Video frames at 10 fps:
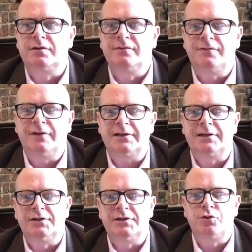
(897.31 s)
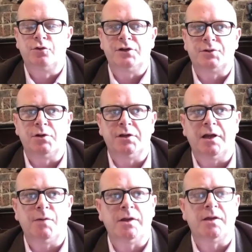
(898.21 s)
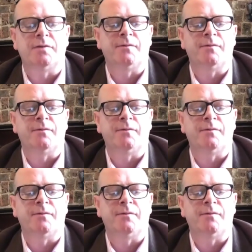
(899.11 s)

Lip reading: conflicting stories, weren't there, with